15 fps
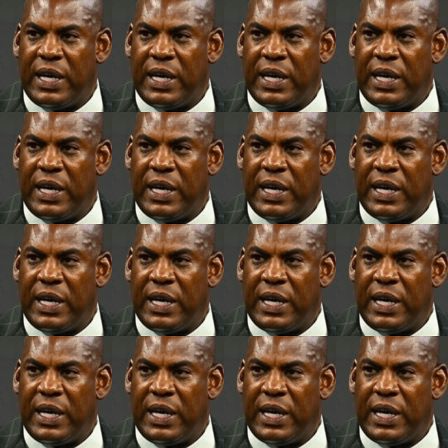
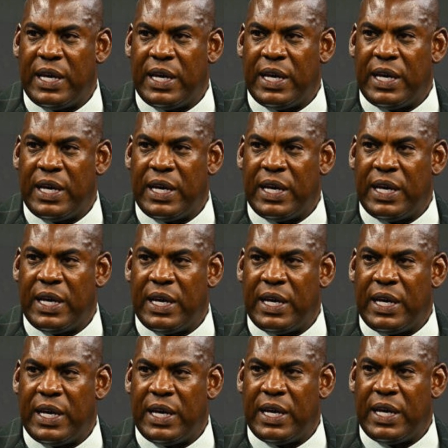
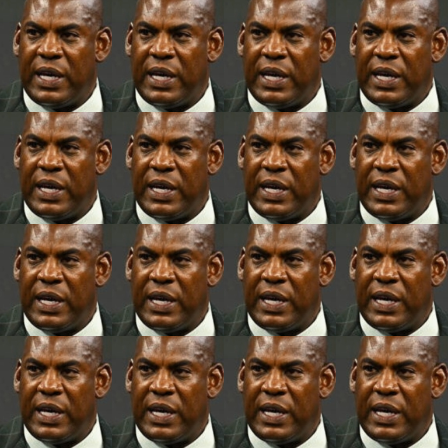
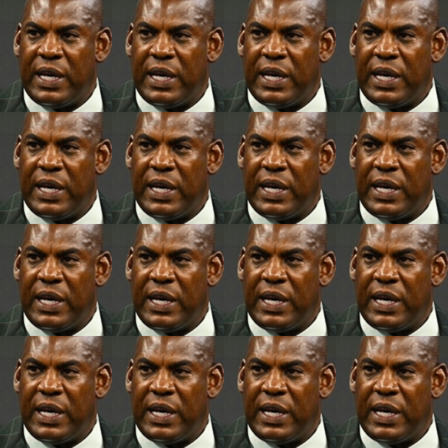
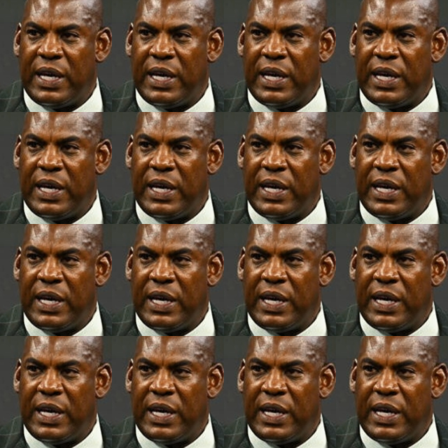
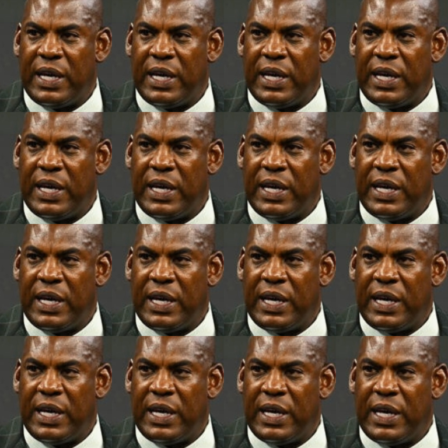
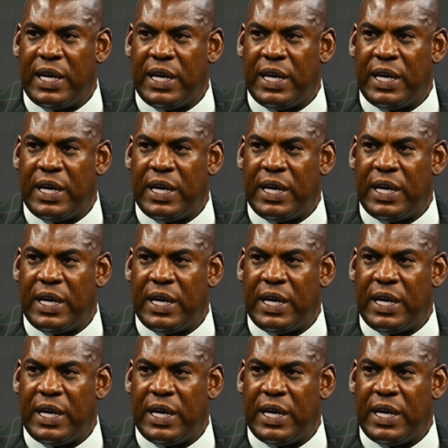
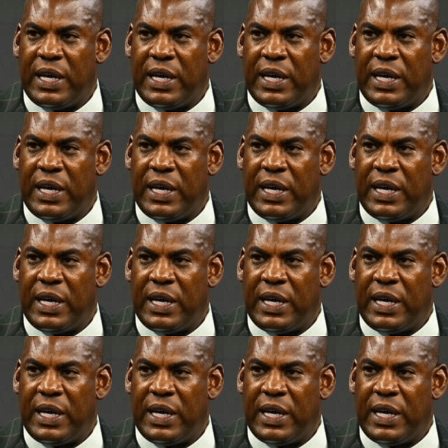This is a still picture; no speech is visible.